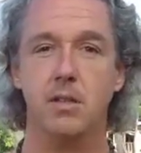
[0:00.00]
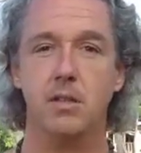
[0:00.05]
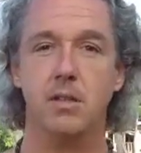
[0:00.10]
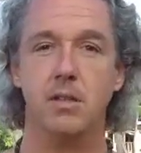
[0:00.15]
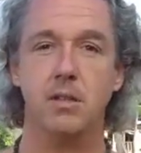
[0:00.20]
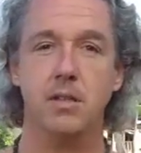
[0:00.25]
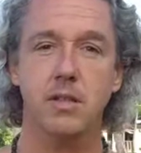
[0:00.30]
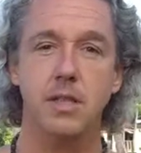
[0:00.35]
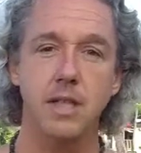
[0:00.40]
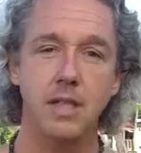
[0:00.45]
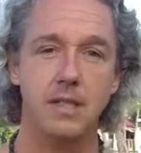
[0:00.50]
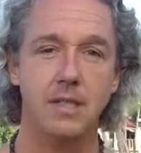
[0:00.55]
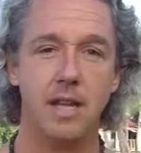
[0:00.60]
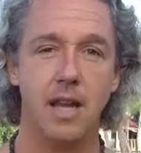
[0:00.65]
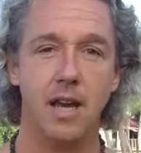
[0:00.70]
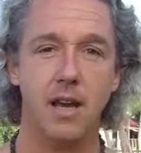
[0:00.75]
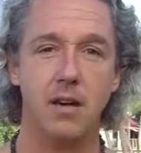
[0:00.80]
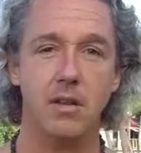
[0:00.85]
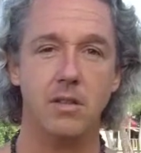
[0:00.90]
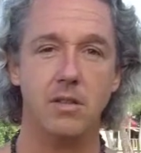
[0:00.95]
sit
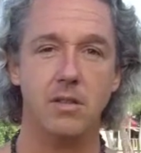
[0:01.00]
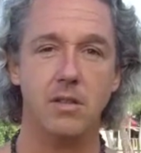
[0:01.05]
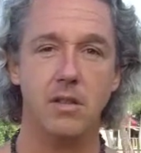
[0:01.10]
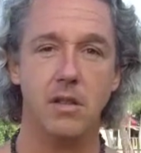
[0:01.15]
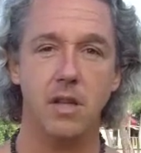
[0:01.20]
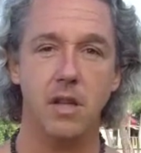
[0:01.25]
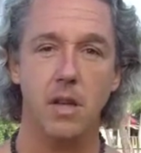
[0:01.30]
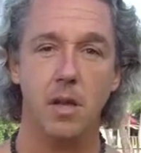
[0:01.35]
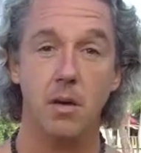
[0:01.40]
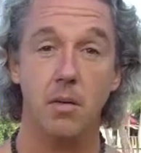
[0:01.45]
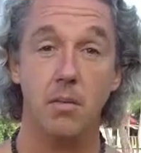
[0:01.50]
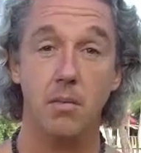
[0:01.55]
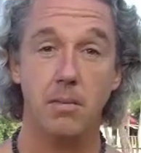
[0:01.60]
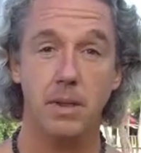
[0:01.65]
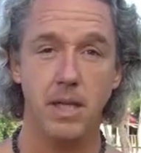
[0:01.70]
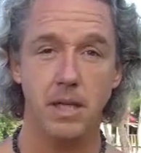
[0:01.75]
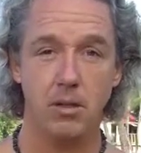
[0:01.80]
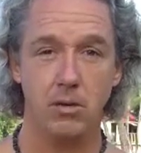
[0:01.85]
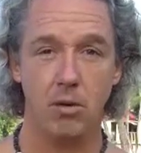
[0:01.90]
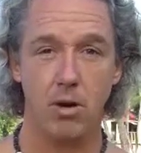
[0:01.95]
down,
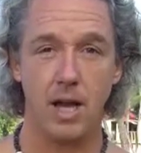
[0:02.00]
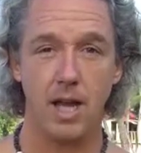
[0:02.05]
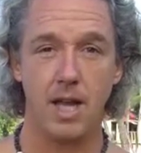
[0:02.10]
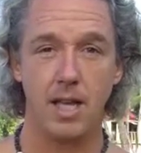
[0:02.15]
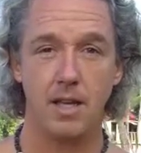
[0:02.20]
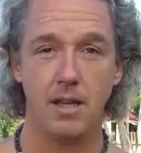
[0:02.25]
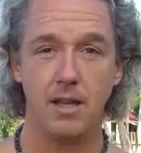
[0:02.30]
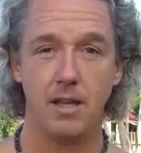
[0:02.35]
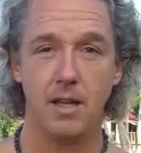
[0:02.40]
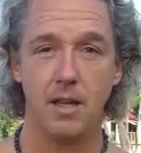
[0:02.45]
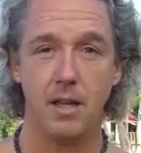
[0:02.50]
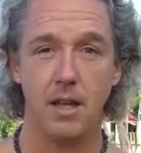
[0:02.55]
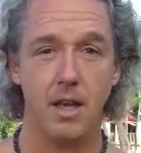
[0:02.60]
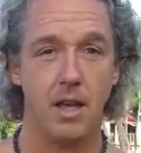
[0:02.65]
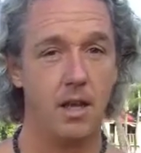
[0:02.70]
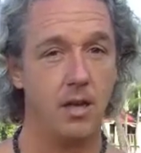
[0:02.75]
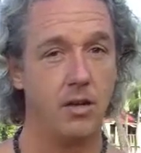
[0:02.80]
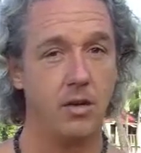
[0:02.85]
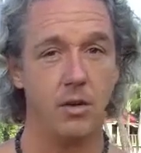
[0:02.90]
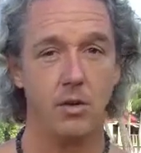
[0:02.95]
be quiet,
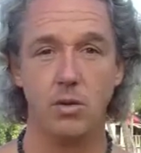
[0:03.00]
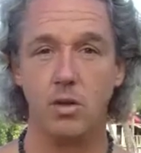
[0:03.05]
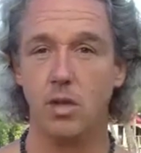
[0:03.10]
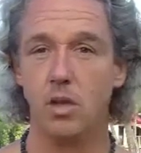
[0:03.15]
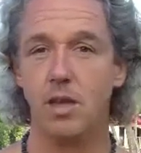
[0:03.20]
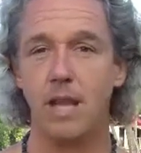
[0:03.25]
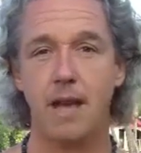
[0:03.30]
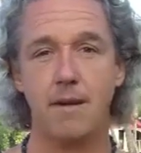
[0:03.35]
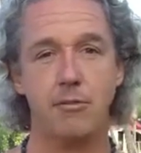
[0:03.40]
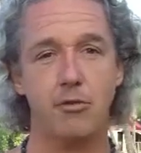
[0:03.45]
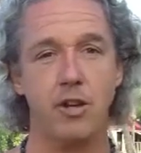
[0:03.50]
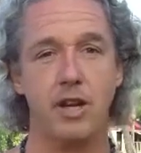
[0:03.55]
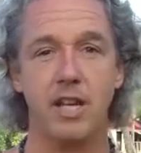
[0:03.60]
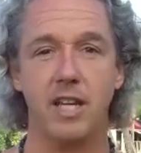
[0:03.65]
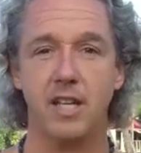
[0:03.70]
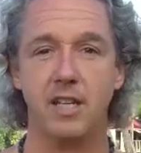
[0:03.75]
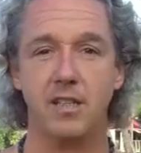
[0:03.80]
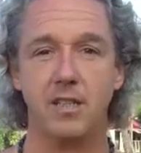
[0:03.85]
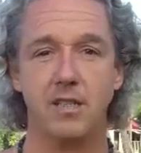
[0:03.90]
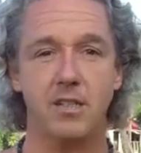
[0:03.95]
and no
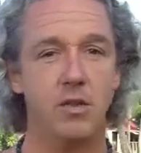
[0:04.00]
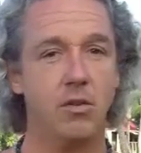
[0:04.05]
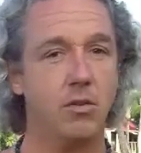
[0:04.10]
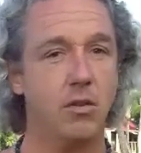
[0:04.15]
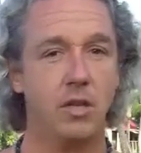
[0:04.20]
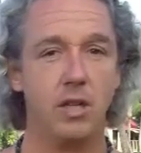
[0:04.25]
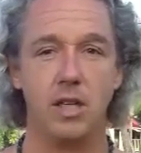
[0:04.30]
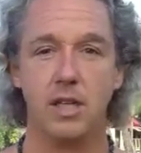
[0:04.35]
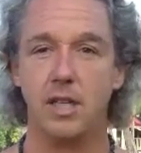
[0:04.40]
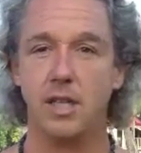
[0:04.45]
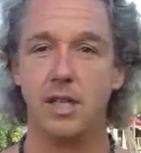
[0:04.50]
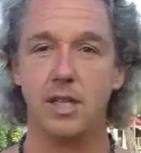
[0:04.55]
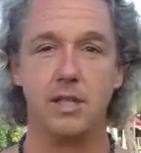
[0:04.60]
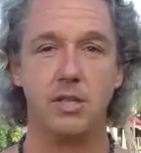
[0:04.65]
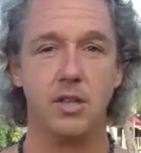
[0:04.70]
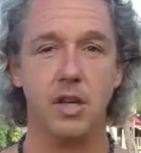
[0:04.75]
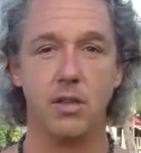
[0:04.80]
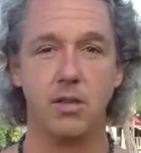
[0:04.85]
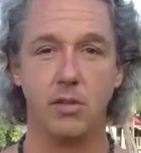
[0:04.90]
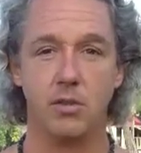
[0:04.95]
collaborating, no looking at
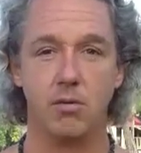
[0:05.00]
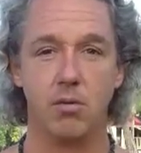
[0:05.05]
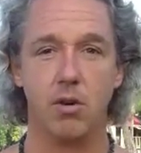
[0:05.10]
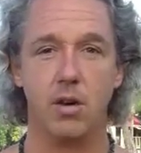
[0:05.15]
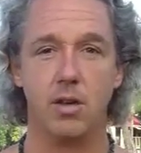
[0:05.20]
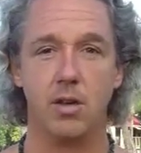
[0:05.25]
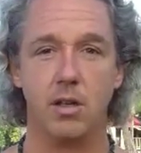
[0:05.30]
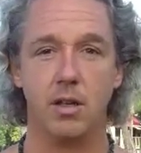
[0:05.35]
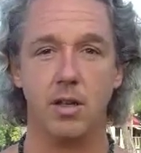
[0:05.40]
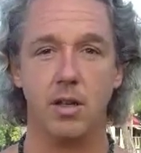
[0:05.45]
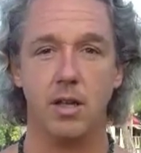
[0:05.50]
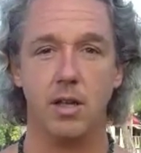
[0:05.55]
each other's work.